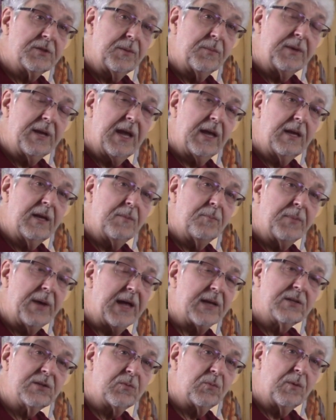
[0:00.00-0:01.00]
Some can't get
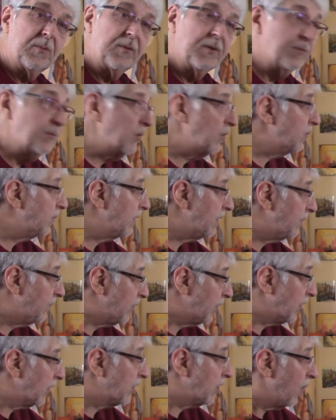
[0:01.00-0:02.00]
past the realm of the moon. But if
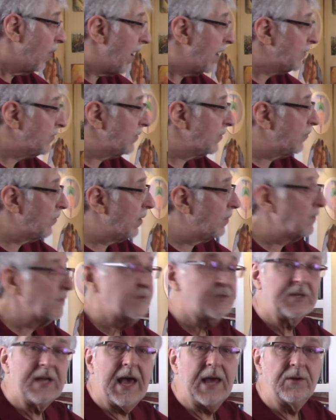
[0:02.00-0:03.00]
you could go out to the realm
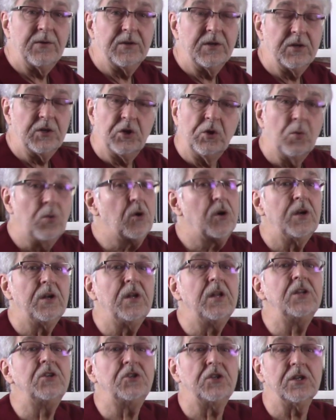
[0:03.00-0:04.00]
of Saturn and you were
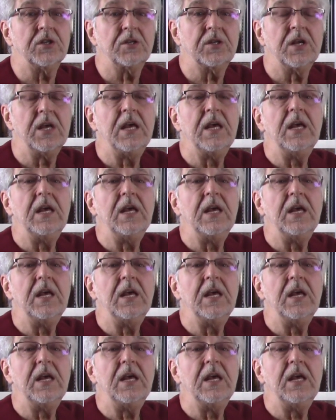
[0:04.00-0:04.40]
an initiate,